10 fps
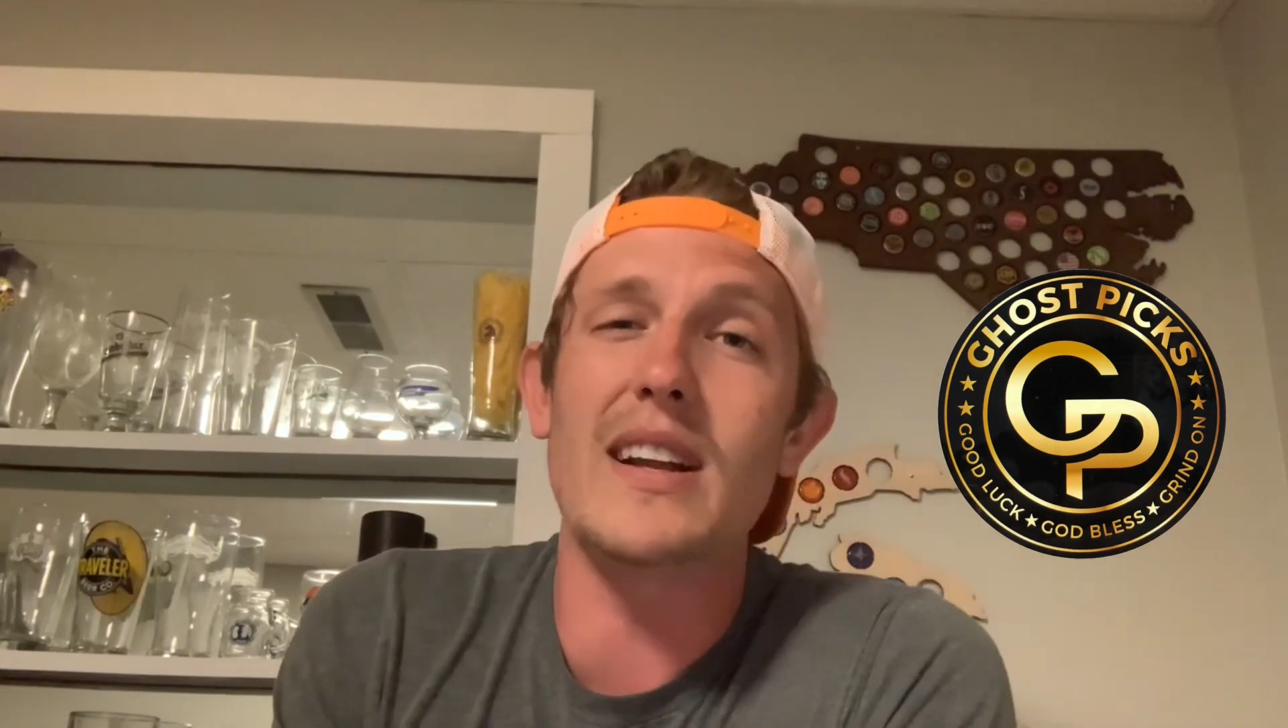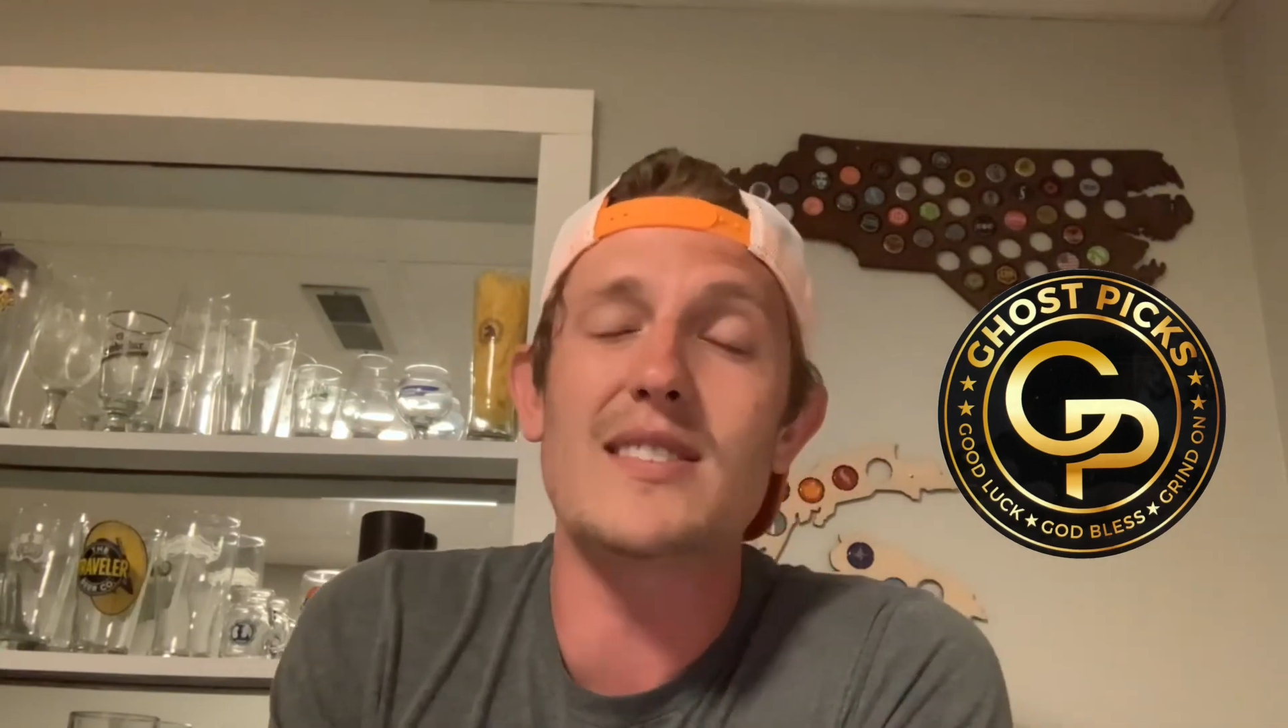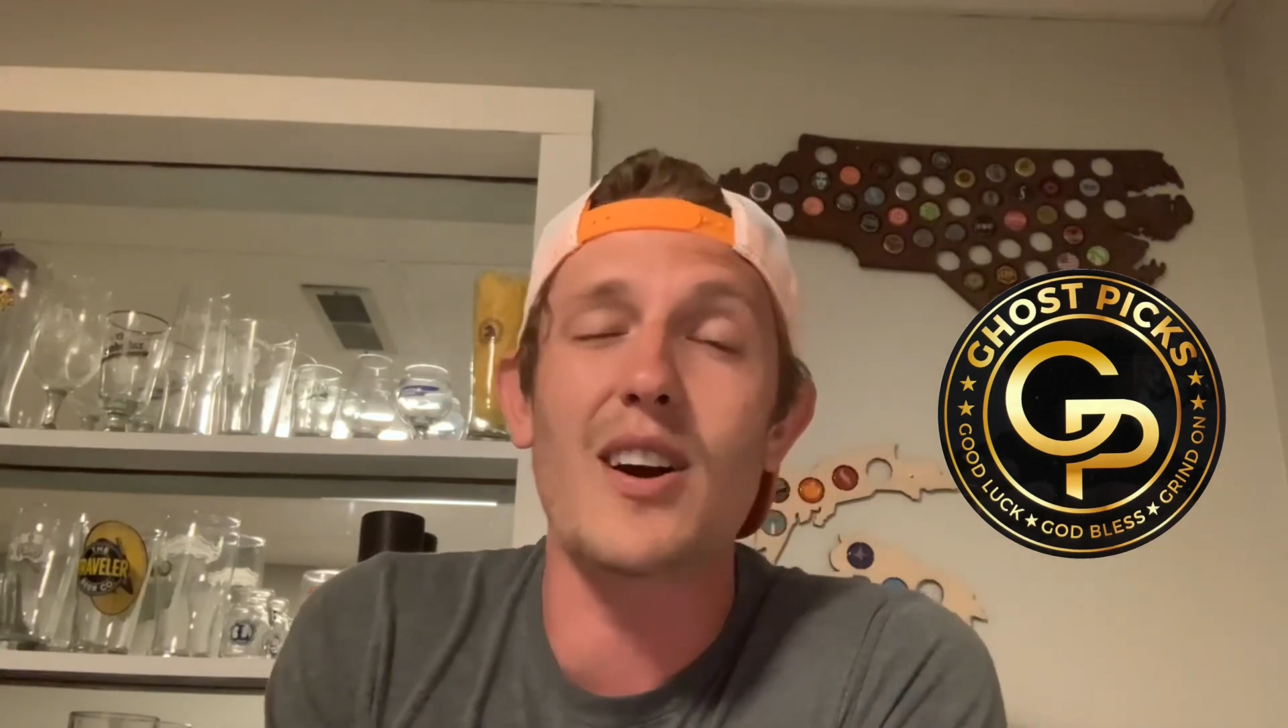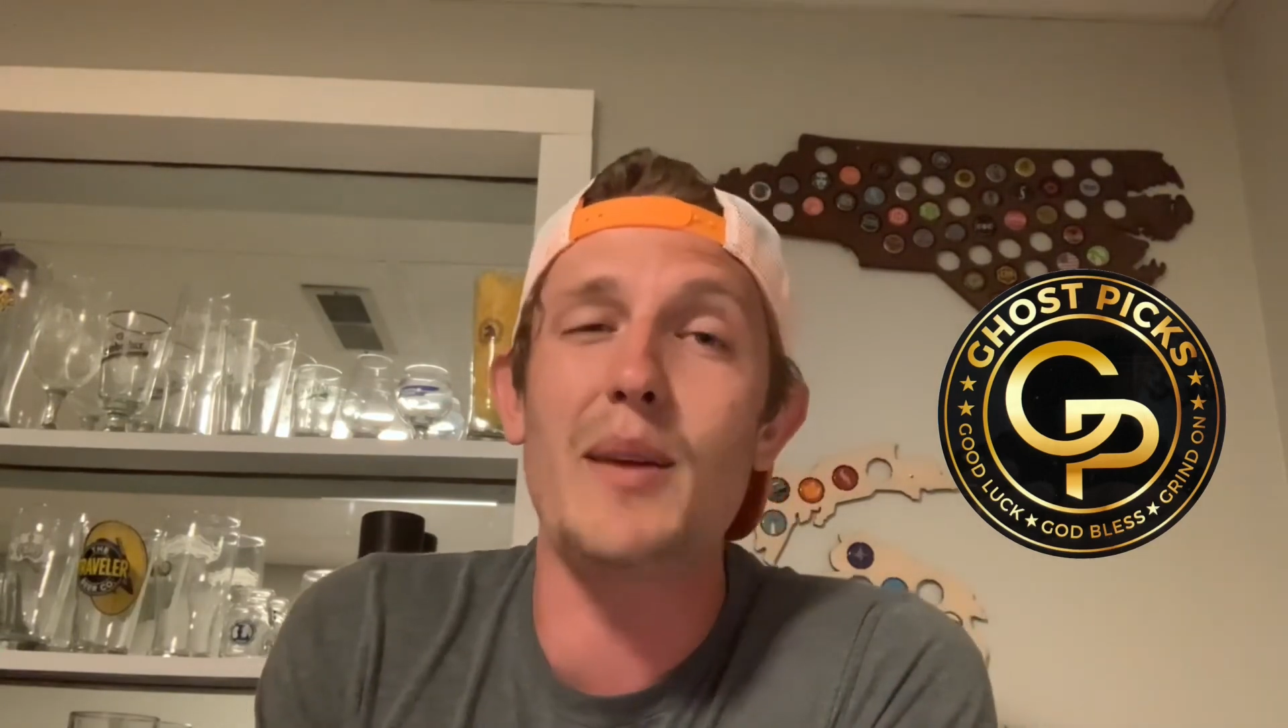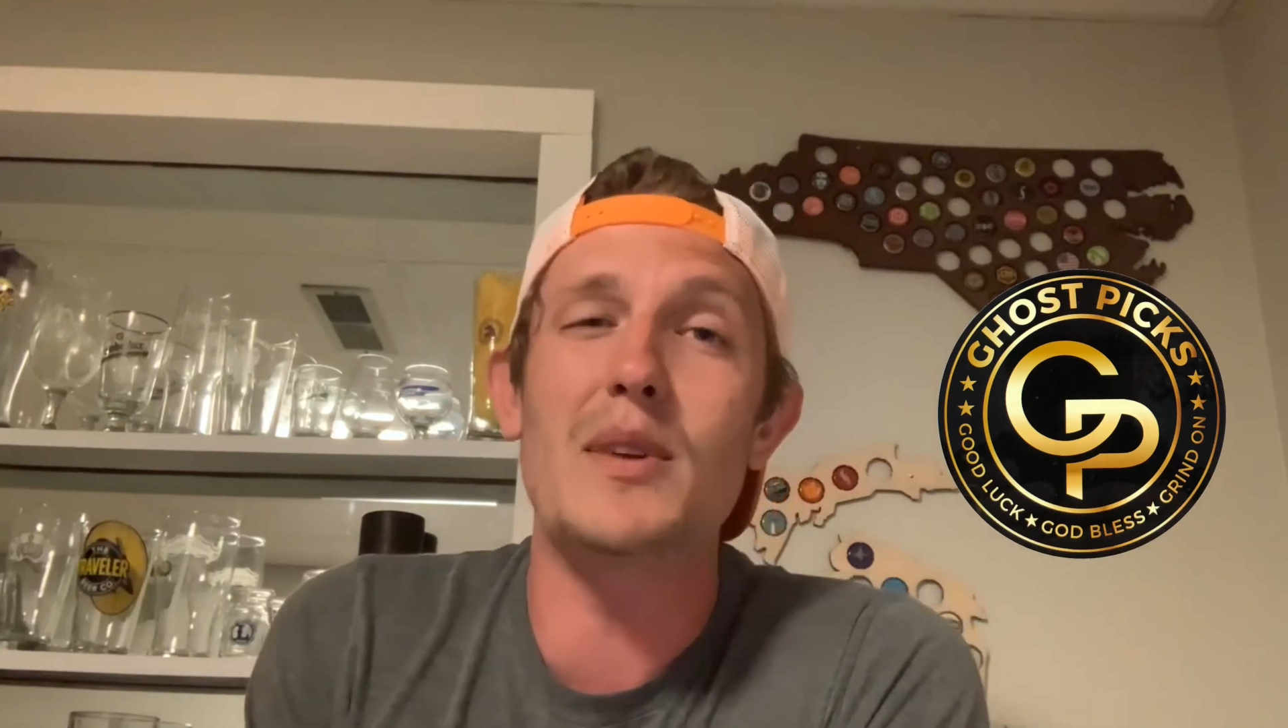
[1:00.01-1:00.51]

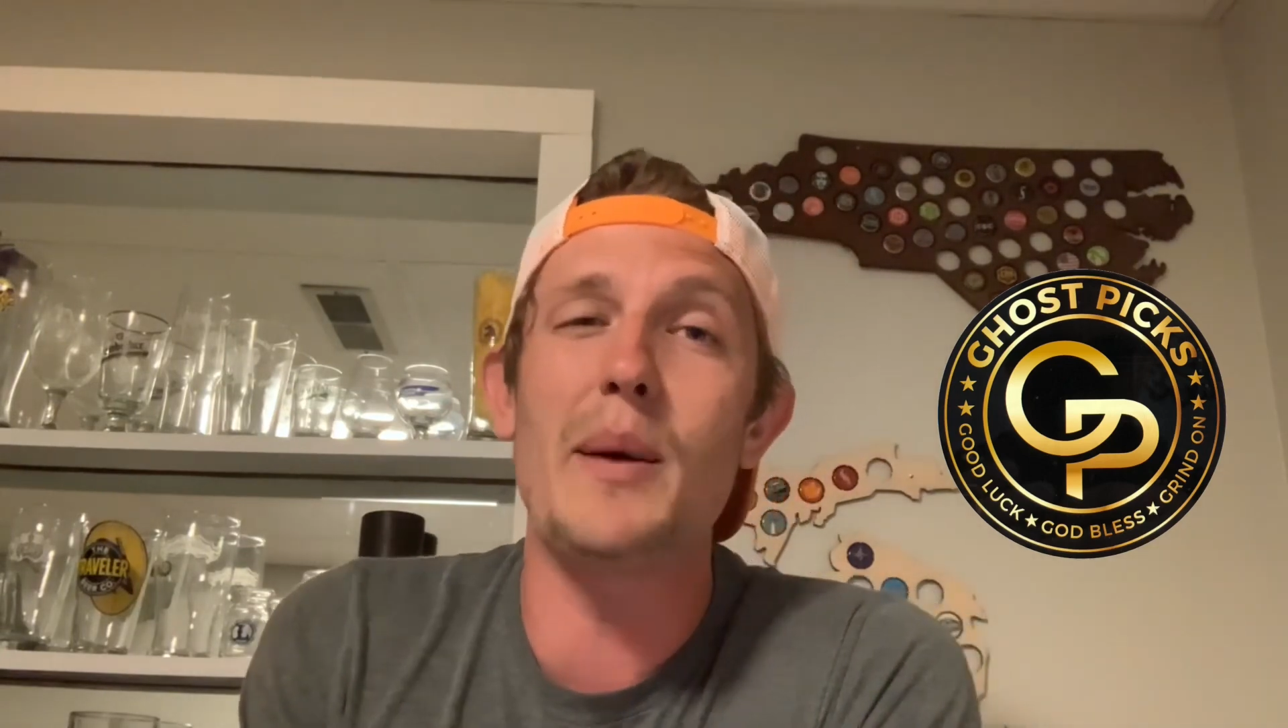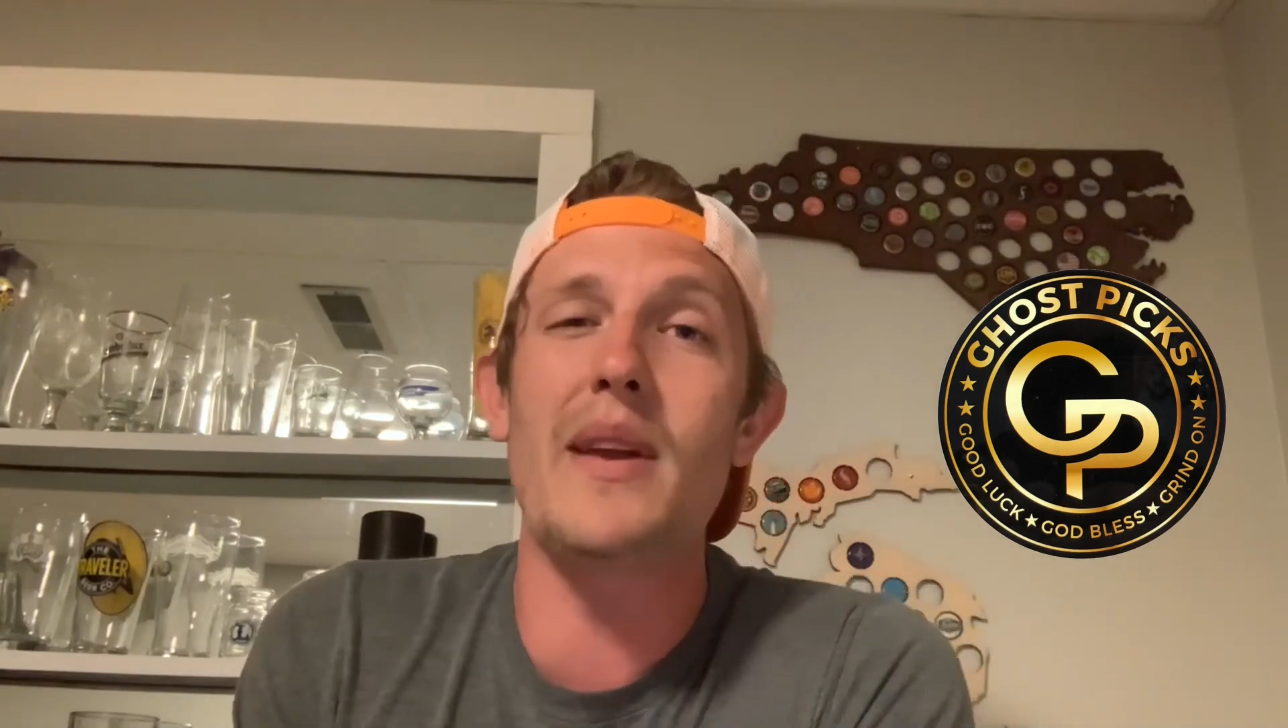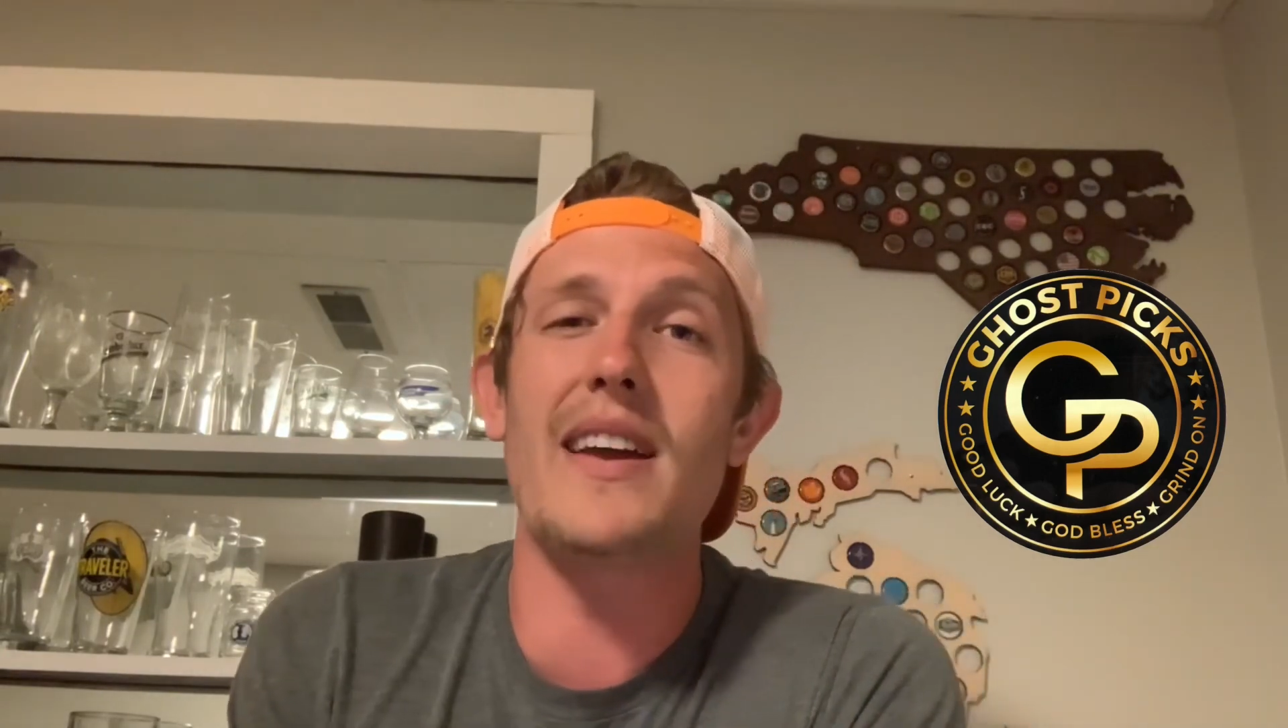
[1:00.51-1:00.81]
Sorry I'm coming